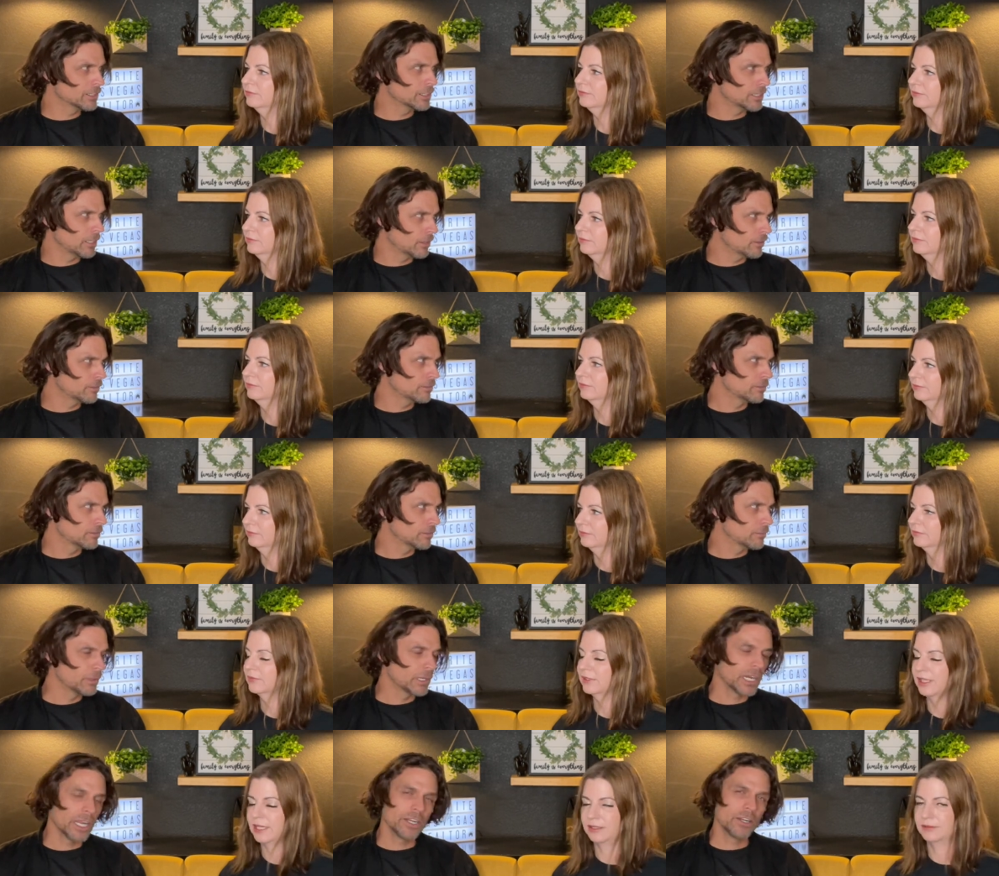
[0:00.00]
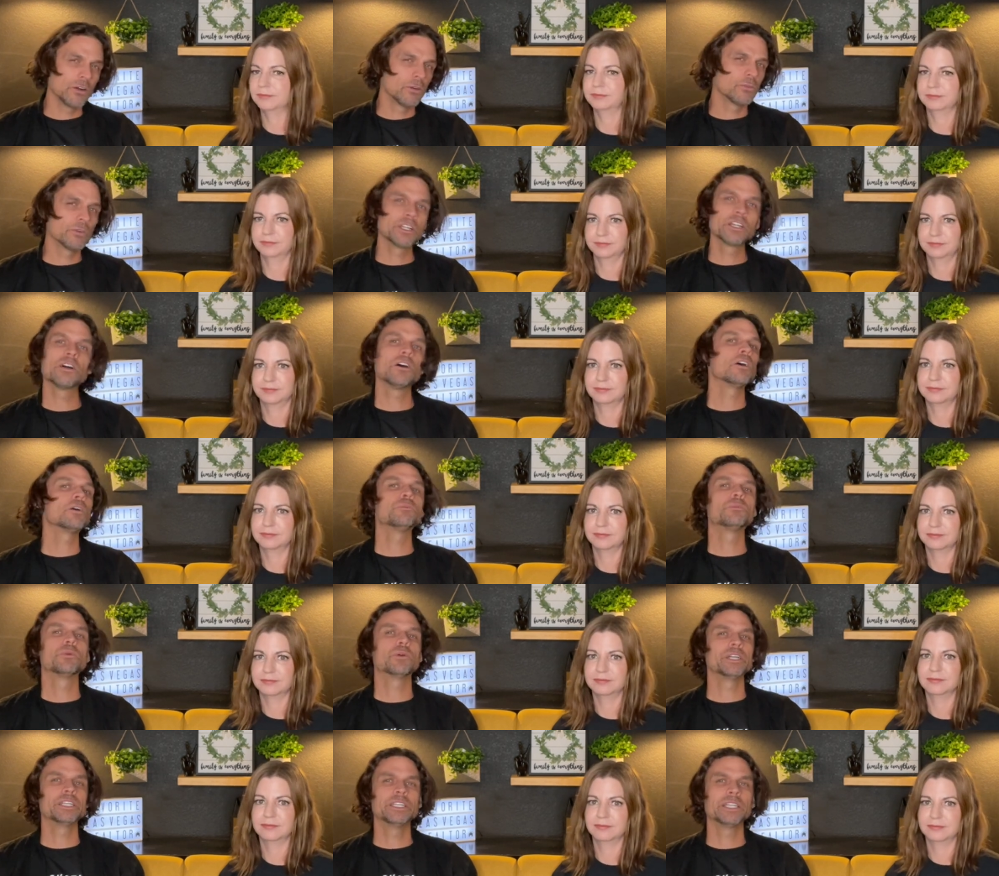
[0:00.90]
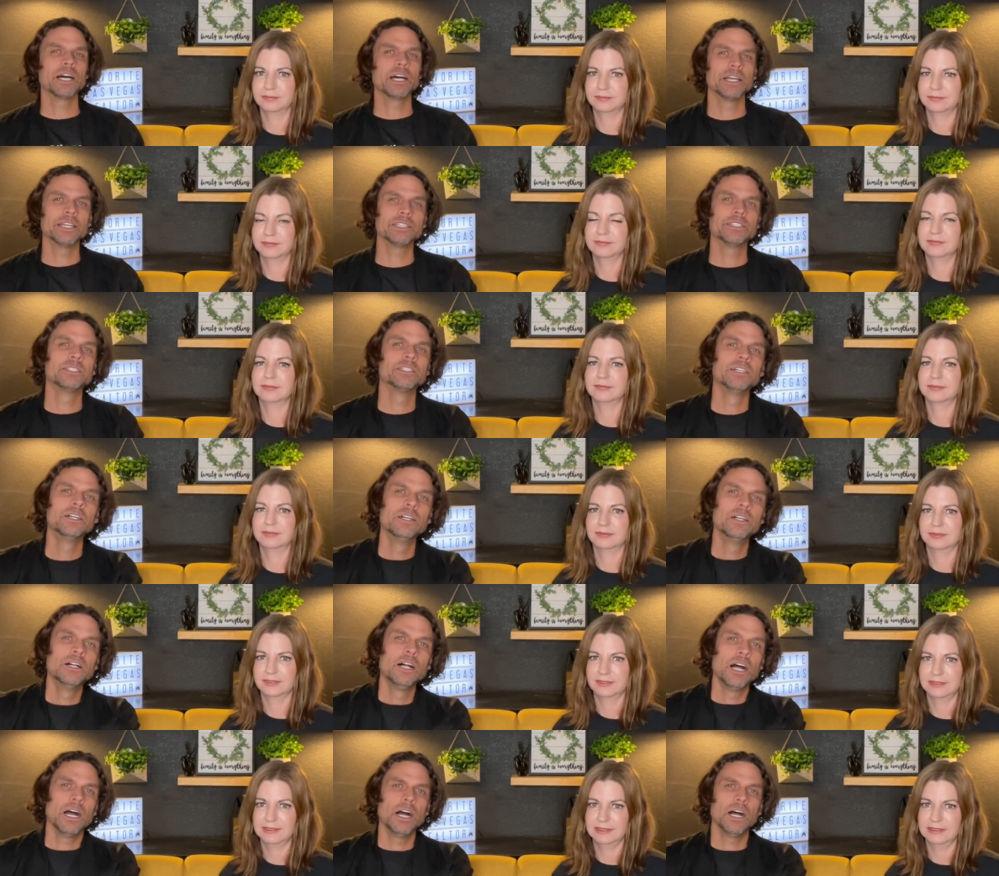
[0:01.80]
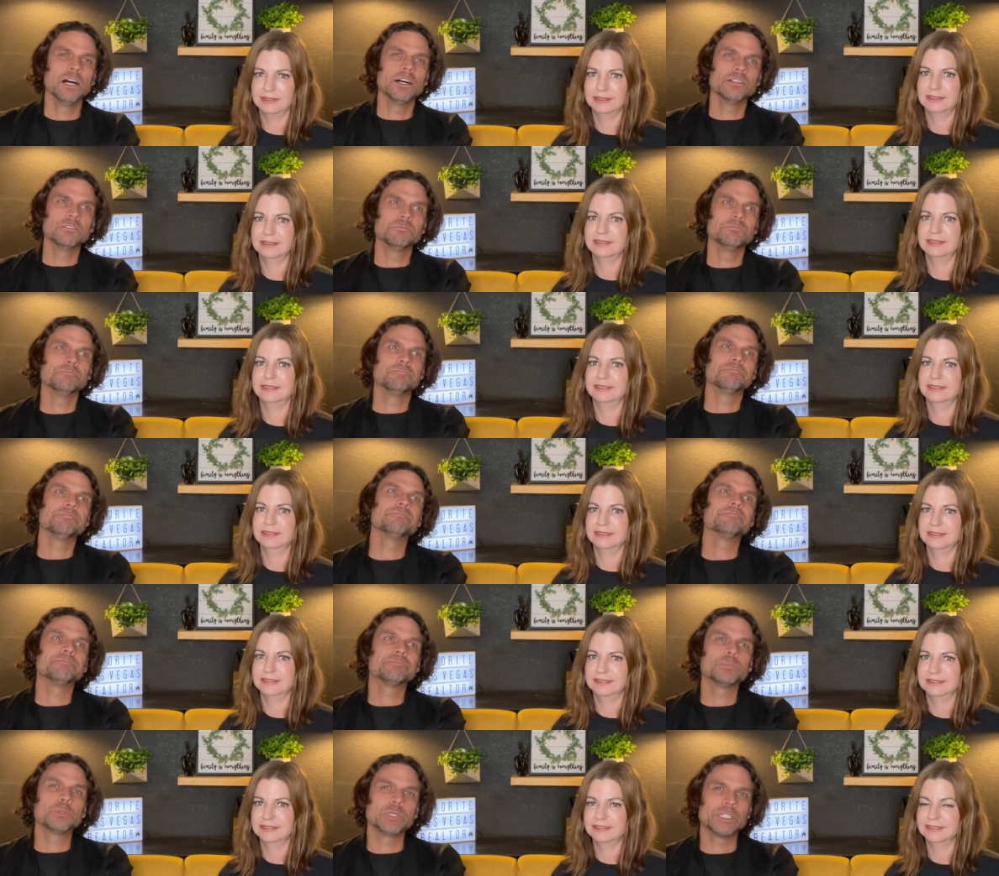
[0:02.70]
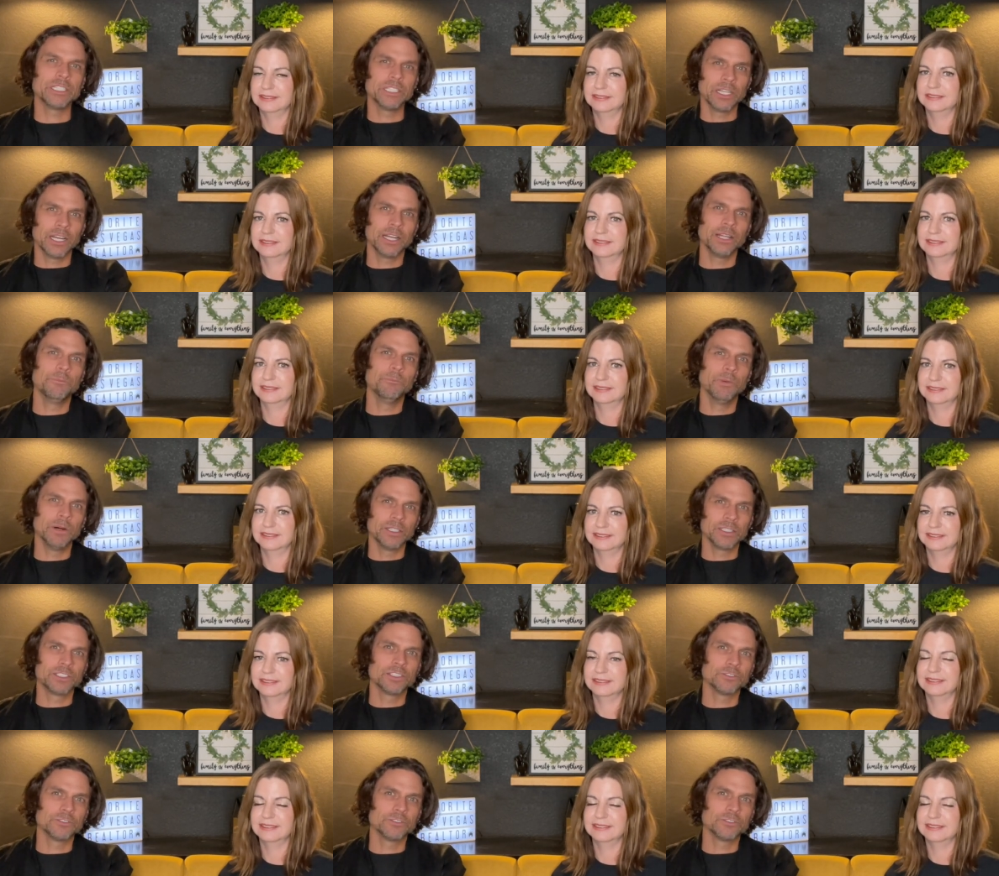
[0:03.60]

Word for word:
Speaker 1: low, but I don't recall 0.9. 0.9 months of